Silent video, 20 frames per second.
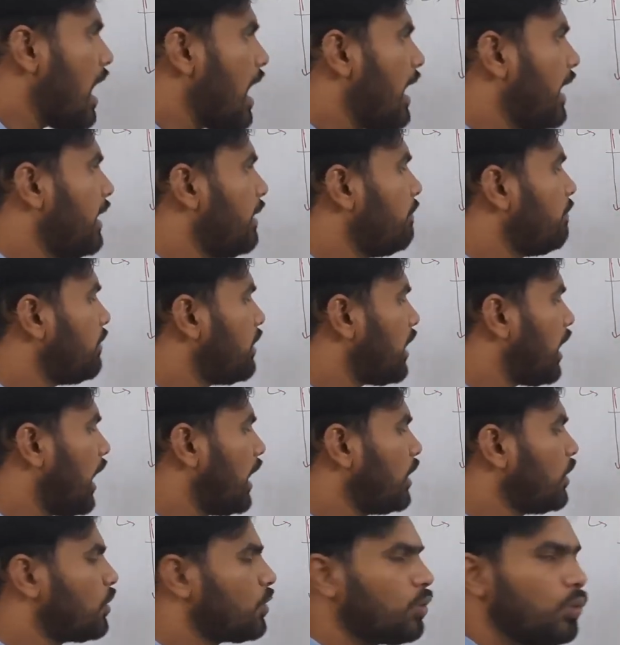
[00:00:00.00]
I am
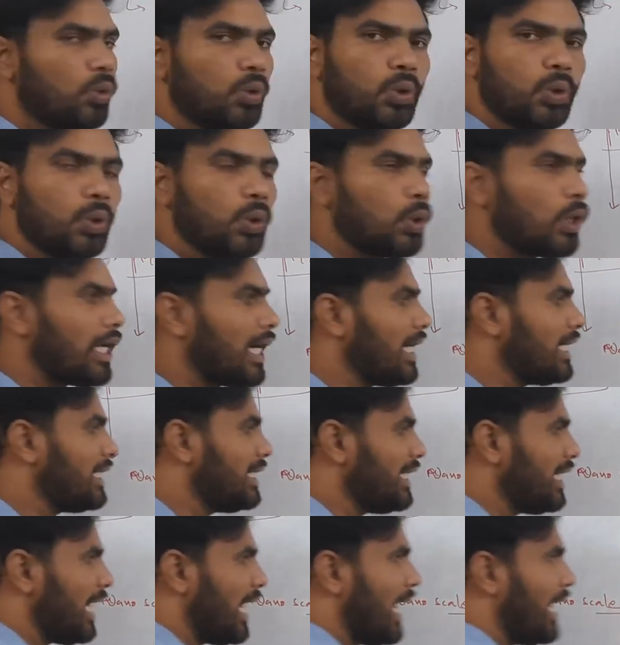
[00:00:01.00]
trying to go at the